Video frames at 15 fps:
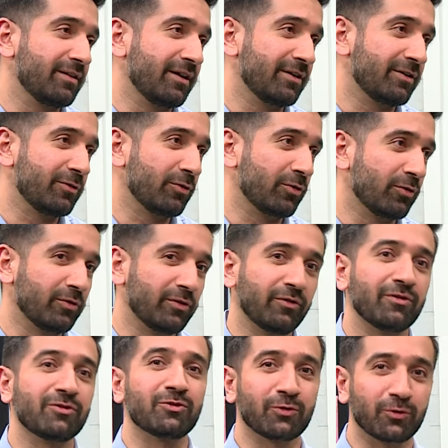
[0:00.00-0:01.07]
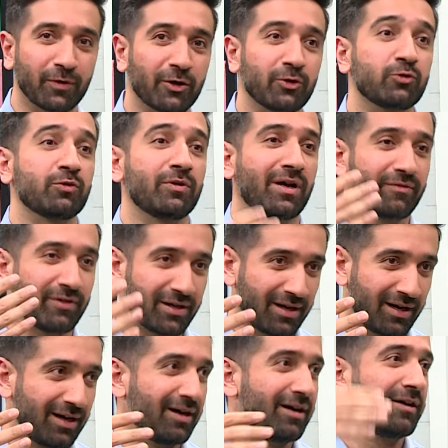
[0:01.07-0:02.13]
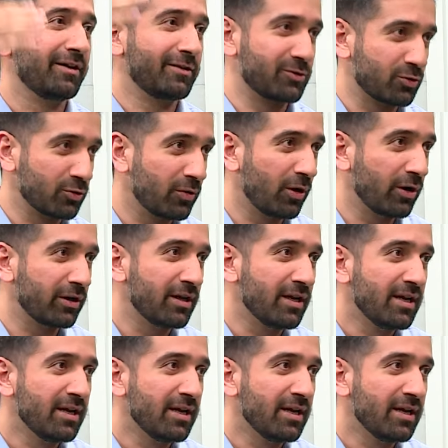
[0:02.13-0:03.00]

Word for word: that you know the richer you are you should have a car and so on